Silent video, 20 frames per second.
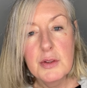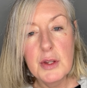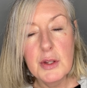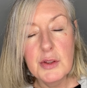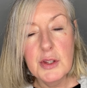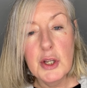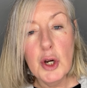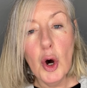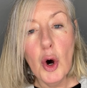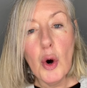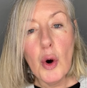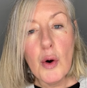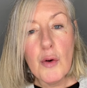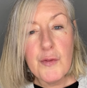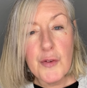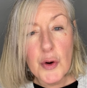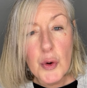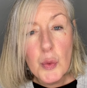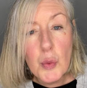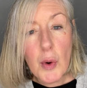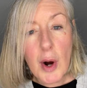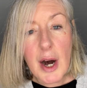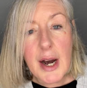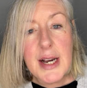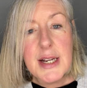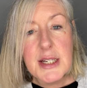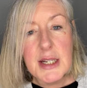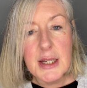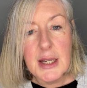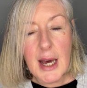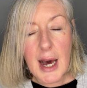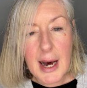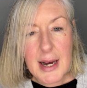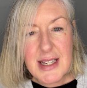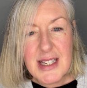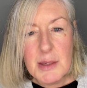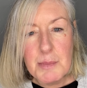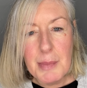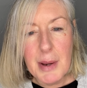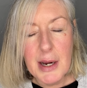The overriding
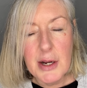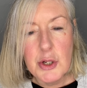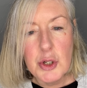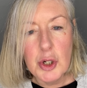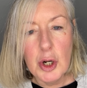aspect